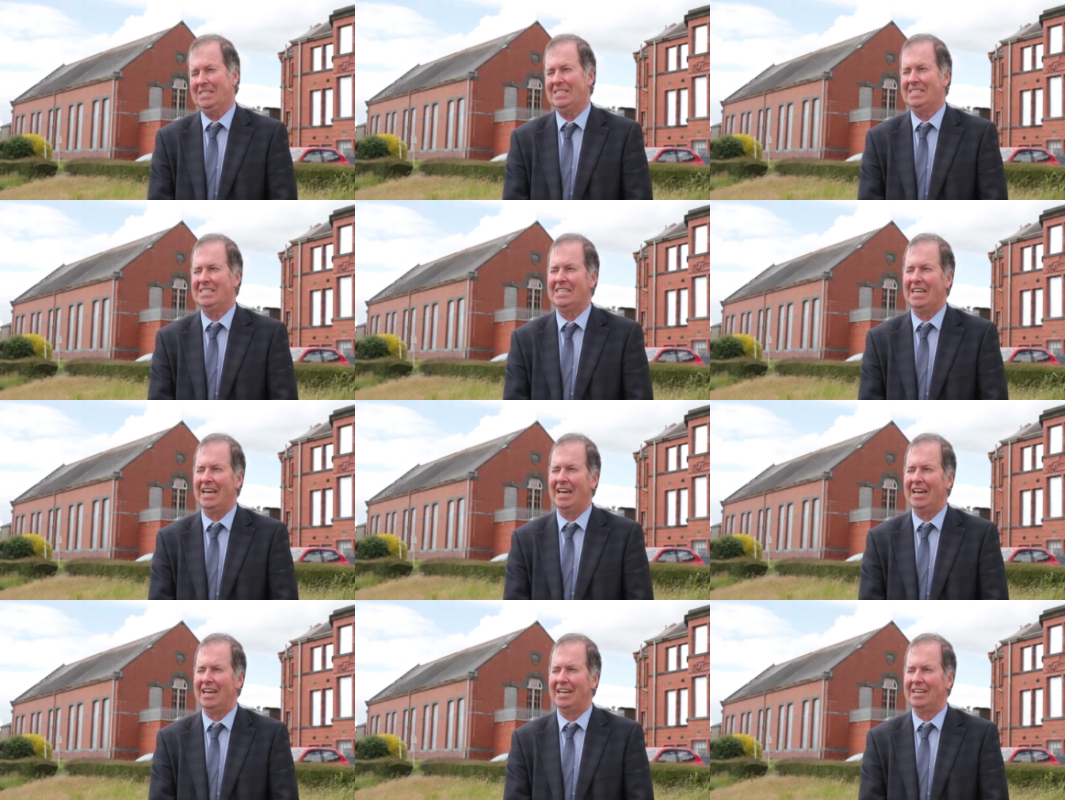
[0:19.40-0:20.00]

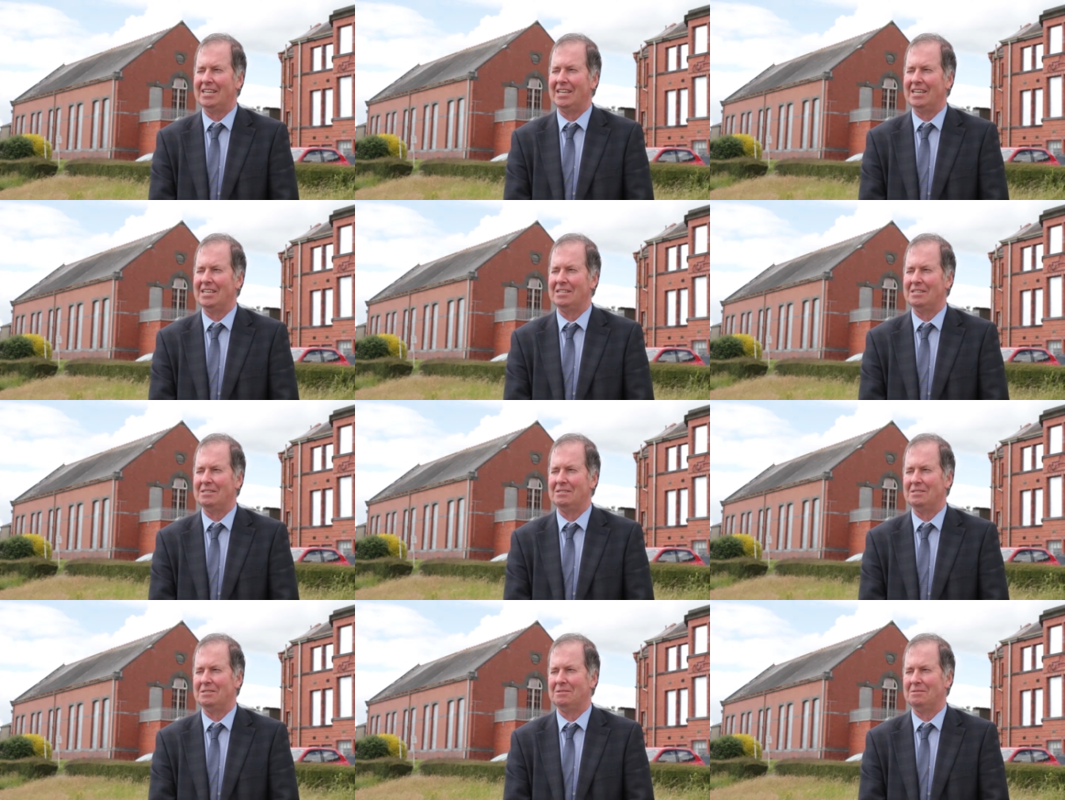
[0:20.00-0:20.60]
Yeah,
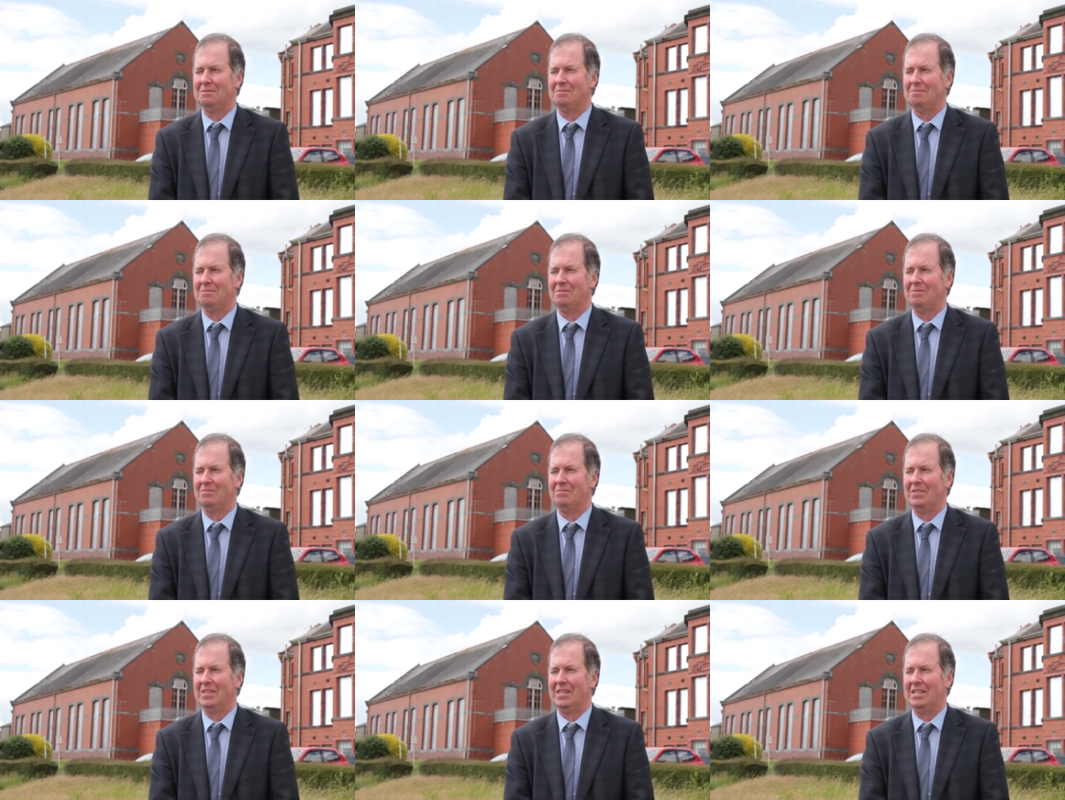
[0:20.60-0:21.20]

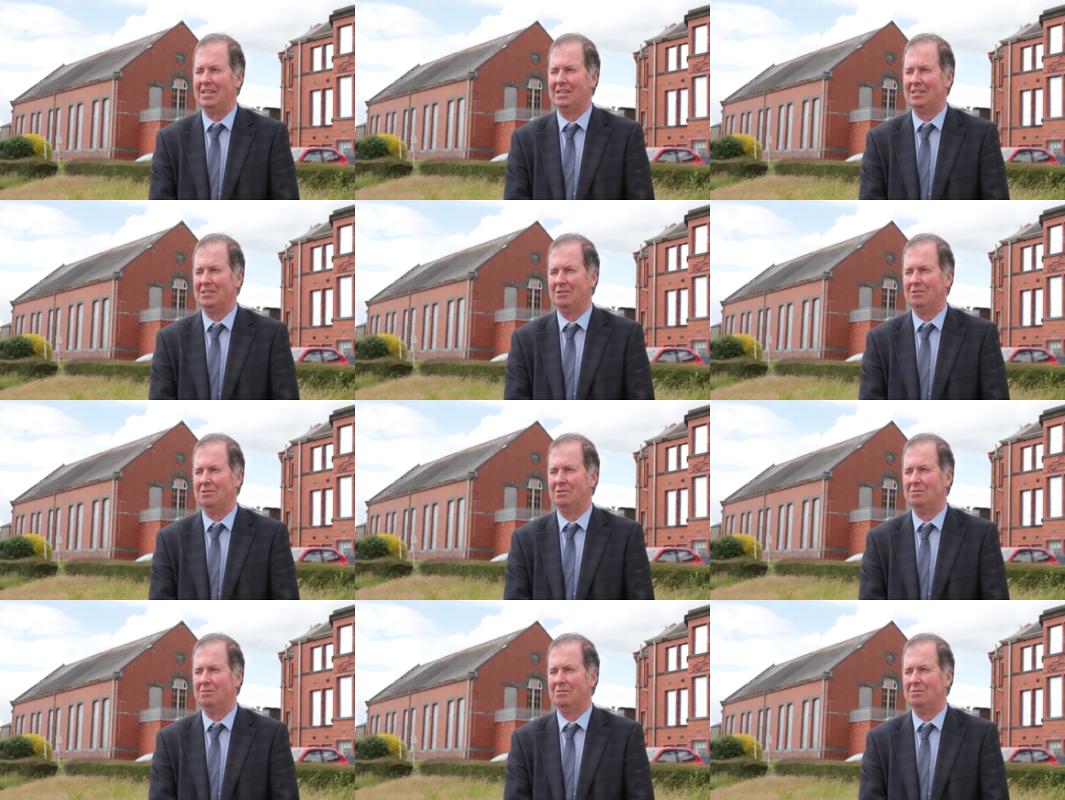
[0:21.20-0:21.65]
like